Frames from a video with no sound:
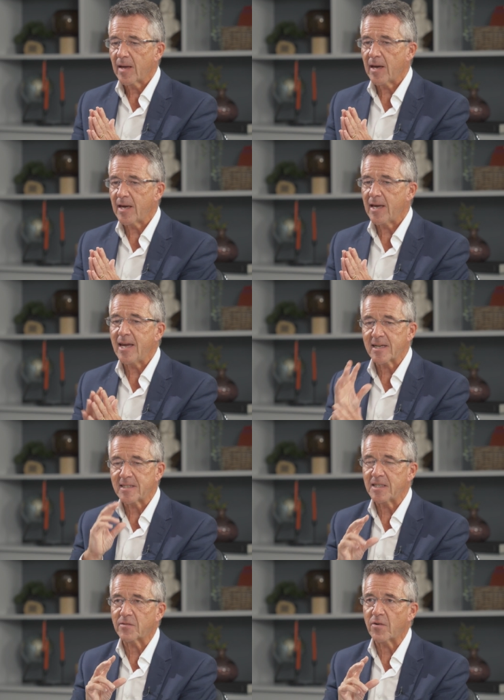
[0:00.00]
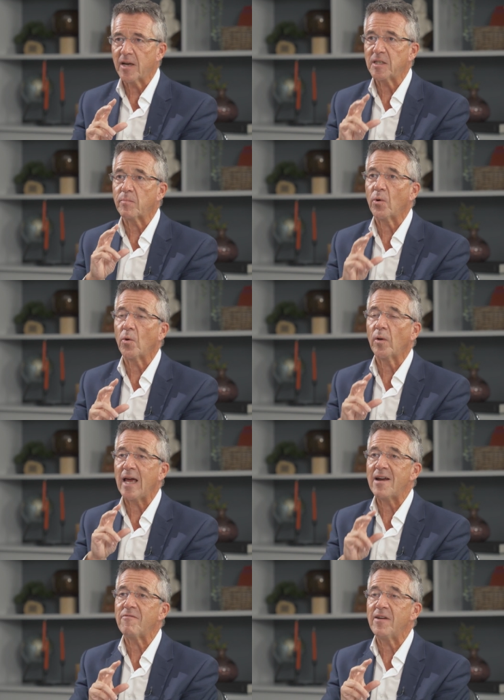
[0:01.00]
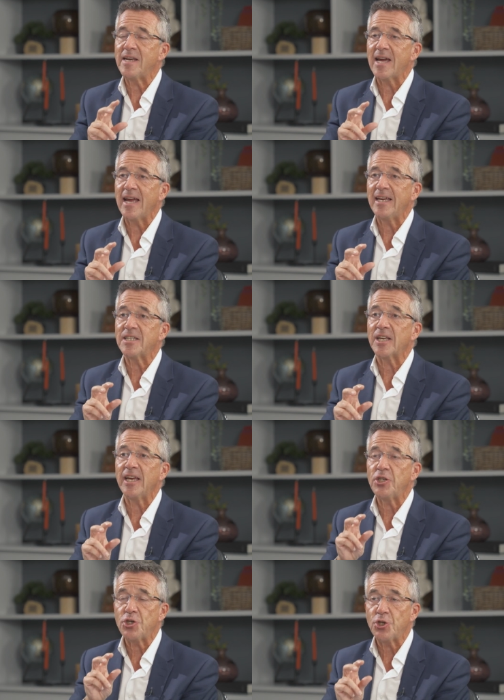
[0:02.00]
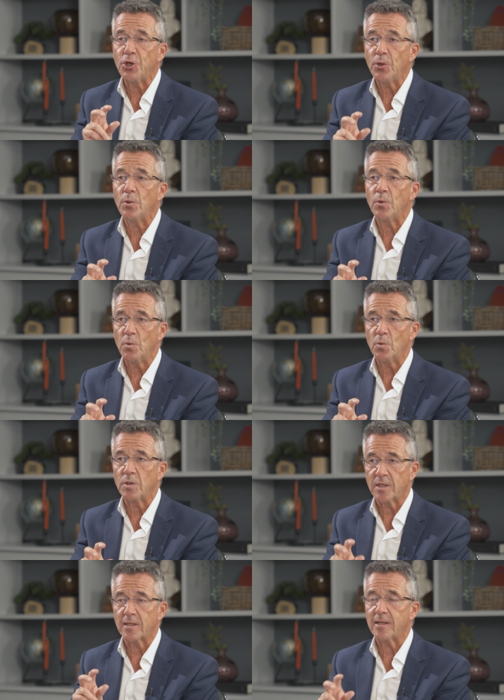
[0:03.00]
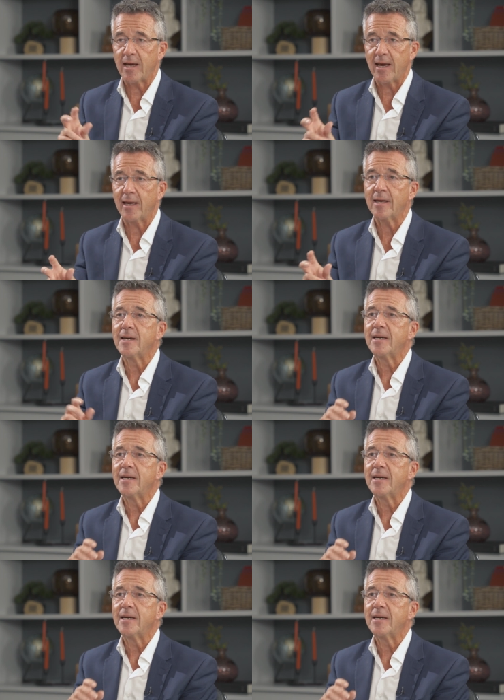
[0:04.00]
Uh, he has this phrase, Paul, every day is a choose day.